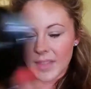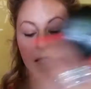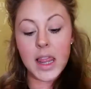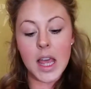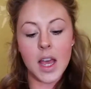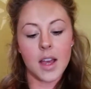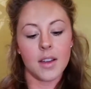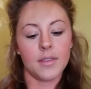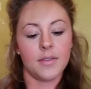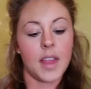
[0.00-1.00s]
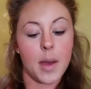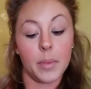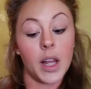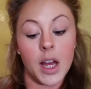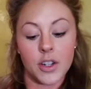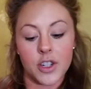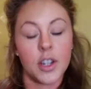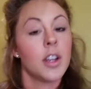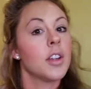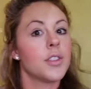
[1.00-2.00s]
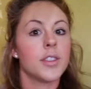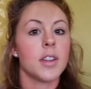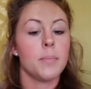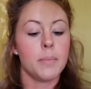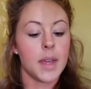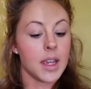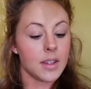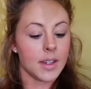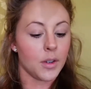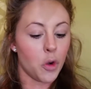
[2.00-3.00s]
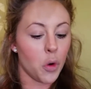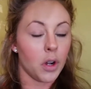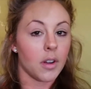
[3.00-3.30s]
Love that blush. Just amazing coral